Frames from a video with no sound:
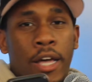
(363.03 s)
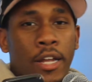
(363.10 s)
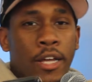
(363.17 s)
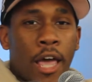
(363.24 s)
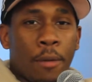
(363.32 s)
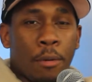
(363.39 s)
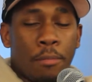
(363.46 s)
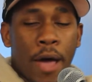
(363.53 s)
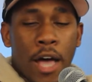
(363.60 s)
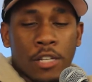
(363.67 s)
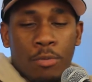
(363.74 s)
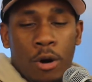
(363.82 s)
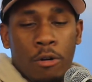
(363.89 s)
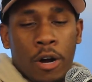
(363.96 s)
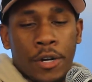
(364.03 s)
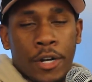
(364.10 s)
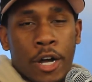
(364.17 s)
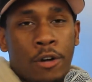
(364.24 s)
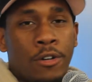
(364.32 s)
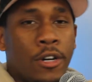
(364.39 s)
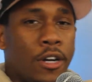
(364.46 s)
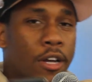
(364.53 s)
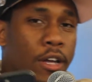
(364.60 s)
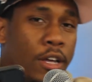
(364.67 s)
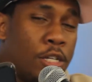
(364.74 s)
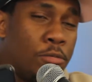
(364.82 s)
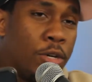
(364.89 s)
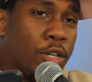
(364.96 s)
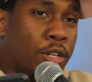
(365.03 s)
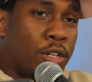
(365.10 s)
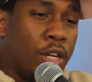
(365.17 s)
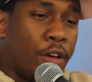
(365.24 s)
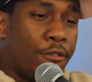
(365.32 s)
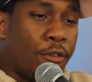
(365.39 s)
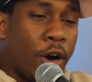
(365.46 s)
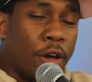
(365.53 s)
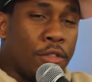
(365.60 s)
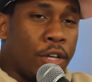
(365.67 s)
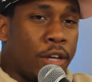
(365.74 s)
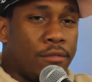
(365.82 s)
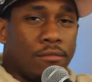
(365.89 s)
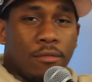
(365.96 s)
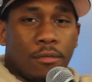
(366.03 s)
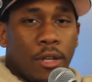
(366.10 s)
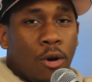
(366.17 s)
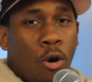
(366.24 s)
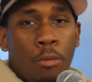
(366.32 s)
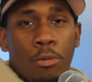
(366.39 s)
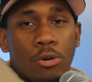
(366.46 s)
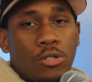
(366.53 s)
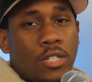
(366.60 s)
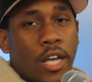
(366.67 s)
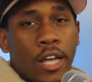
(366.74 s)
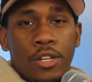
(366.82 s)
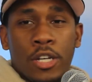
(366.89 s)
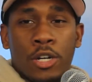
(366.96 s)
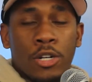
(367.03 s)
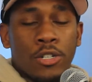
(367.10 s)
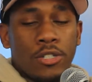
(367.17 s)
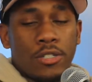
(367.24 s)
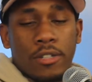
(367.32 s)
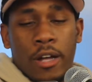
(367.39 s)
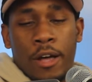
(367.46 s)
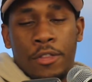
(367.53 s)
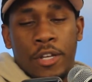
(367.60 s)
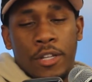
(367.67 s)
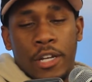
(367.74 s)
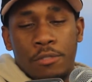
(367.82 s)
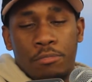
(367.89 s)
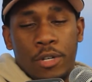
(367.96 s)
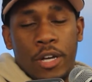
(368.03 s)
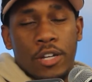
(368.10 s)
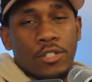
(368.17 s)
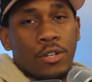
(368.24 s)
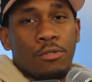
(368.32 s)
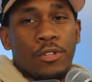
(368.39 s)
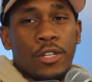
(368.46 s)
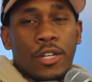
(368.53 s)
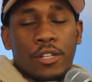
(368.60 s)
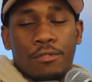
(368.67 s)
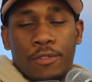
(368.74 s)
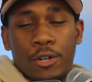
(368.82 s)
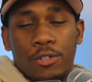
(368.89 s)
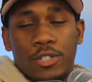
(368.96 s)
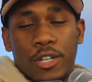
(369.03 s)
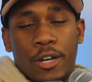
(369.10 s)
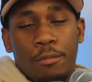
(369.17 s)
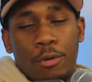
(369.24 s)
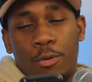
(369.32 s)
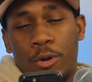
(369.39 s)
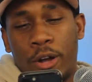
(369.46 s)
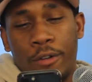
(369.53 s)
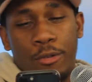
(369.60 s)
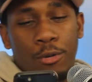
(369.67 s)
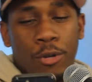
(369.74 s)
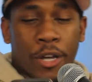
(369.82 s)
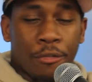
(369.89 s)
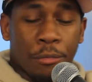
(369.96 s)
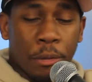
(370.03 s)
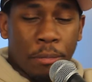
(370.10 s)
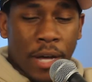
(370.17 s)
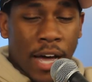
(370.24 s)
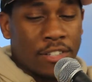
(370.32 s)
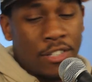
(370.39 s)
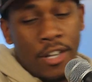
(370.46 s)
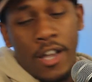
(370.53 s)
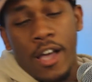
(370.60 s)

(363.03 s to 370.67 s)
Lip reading: the game of basketball right now. He's been in the league for, I think, almost 10 years. I think that's BS. I don't think that's fair to say, but whatever. We'll give him the pass.